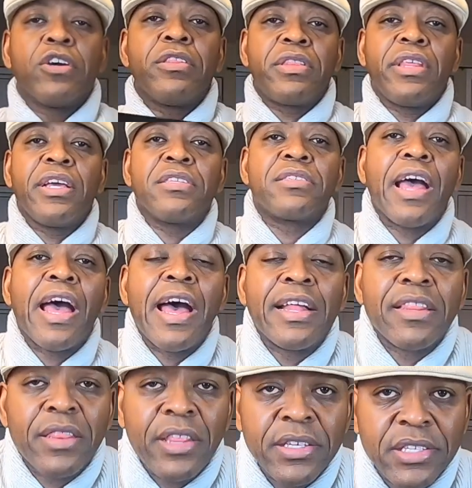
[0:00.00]
things that
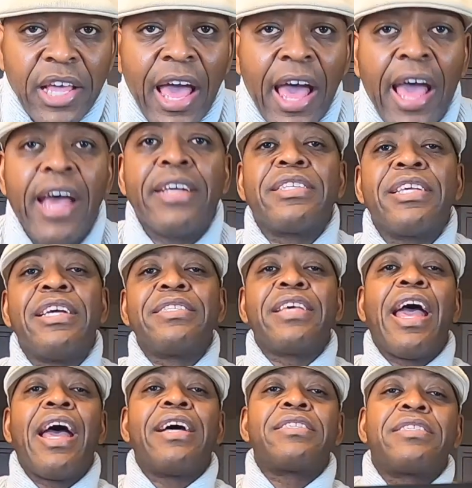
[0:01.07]
this has is it
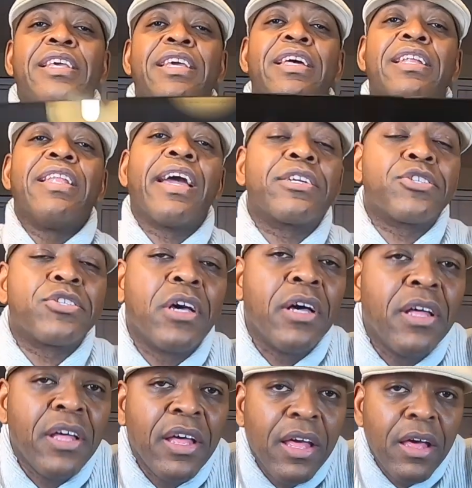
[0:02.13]
has the Alexa
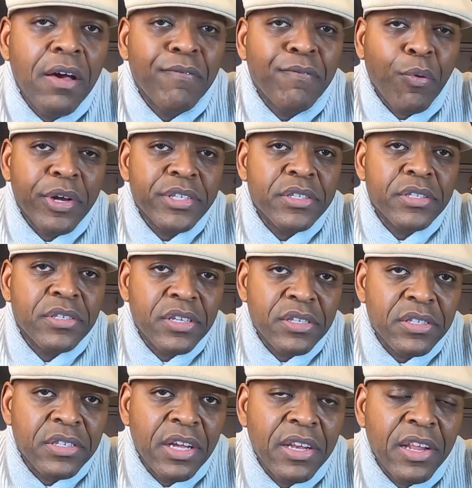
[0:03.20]
voice
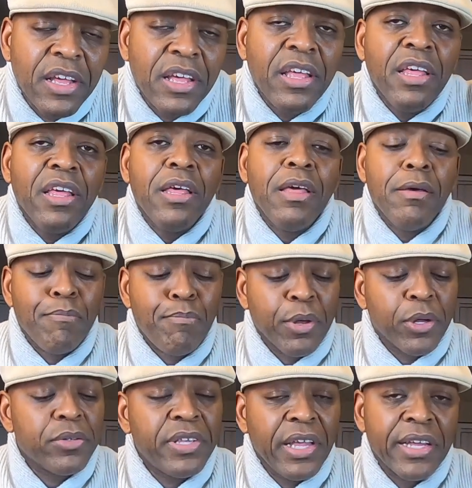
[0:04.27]
assistant
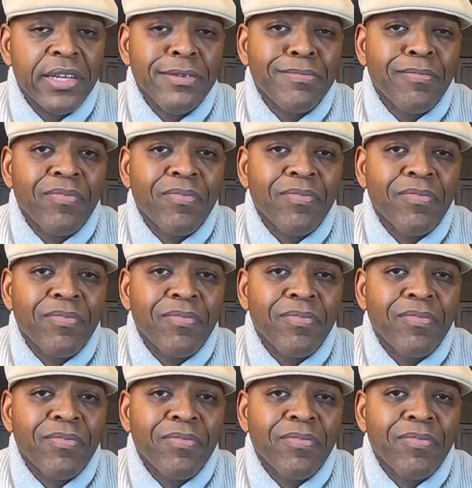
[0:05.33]
built in,